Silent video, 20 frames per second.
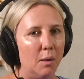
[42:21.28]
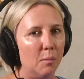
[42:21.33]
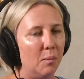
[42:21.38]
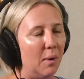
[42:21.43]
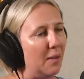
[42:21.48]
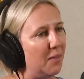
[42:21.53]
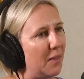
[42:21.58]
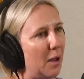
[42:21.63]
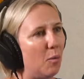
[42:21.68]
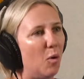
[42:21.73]

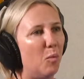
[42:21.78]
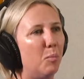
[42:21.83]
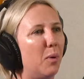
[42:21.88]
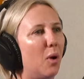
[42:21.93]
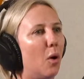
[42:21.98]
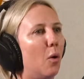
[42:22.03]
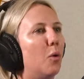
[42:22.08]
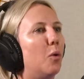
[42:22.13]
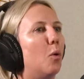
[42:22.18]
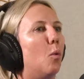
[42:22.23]
Mate, they were
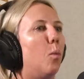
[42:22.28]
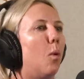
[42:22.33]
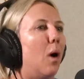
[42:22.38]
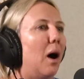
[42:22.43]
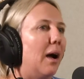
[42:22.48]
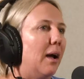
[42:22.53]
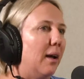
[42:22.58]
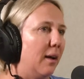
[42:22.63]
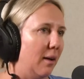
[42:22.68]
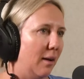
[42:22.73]
blown
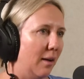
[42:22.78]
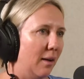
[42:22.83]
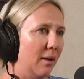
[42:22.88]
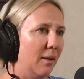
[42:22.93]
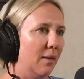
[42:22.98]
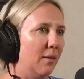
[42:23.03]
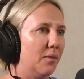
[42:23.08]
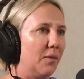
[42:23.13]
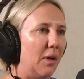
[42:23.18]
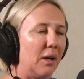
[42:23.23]
away.
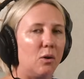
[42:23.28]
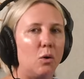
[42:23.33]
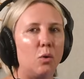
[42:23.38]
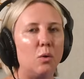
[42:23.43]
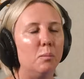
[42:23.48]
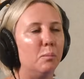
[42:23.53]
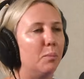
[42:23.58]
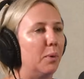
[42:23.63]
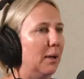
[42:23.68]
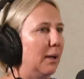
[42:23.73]
They
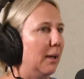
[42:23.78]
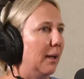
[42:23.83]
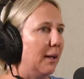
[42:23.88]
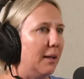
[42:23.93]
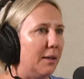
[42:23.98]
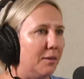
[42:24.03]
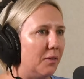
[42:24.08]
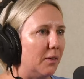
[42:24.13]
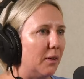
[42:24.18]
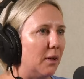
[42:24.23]
couldn't
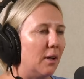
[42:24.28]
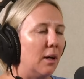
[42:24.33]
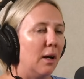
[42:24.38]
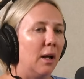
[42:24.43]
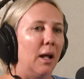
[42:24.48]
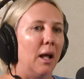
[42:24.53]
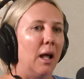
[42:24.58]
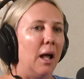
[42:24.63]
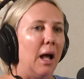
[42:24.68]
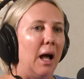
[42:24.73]
believe it.
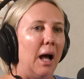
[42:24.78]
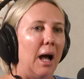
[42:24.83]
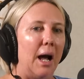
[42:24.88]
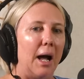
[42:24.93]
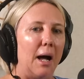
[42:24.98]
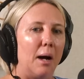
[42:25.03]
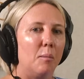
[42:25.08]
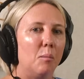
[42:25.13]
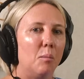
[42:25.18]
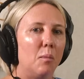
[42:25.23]

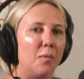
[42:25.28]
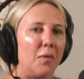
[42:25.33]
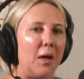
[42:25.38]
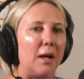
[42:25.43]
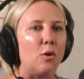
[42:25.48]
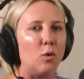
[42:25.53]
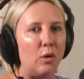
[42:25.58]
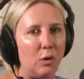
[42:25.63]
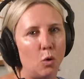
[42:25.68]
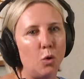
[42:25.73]

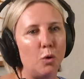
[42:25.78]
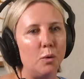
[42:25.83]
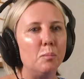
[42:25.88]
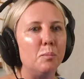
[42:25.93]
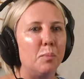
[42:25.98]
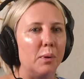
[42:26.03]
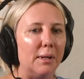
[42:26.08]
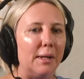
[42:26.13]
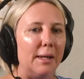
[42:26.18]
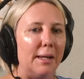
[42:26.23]
They couldn't
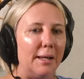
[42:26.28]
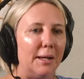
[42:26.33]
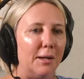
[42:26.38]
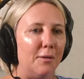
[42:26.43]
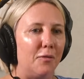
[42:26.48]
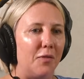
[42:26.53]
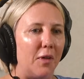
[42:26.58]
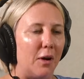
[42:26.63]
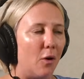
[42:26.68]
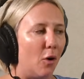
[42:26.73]

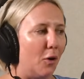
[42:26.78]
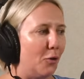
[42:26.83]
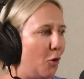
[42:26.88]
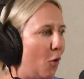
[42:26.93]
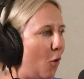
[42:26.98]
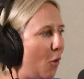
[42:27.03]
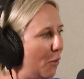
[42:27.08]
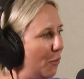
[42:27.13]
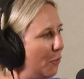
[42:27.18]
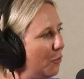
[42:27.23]
believe that I'd
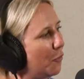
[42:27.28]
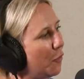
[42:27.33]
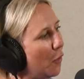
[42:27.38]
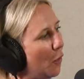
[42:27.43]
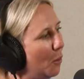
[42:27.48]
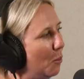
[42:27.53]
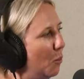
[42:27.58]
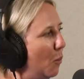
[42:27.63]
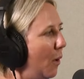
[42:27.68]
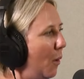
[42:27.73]
gone
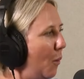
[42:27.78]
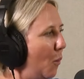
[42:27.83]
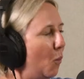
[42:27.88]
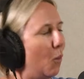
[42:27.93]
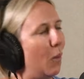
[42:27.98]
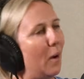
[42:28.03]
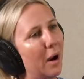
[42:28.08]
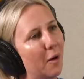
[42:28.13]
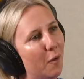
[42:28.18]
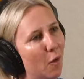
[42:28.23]
from
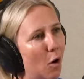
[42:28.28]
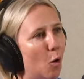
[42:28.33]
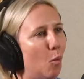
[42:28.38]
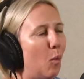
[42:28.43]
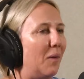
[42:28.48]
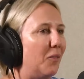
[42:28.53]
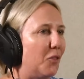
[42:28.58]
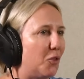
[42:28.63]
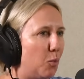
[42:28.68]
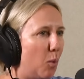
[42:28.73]
where I
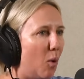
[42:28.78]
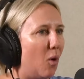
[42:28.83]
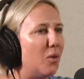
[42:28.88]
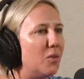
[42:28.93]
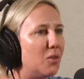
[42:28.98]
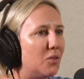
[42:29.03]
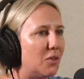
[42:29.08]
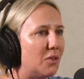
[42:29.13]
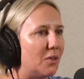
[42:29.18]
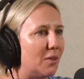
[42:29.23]
once
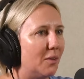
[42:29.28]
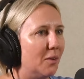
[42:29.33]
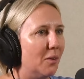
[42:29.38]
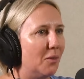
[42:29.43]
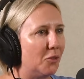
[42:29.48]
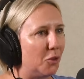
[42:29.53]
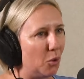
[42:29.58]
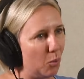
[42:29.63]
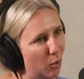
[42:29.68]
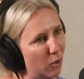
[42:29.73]
was
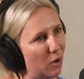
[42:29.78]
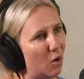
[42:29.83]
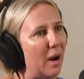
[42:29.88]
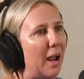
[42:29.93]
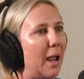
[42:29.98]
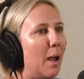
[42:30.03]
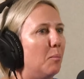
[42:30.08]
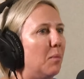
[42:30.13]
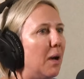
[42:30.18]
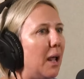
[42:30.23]
to what I
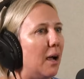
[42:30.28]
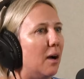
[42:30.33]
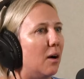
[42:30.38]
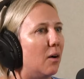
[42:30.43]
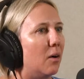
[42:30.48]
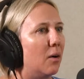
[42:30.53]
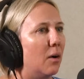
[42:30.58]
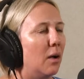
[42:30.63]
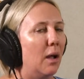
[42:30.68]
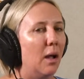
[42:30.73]
am now.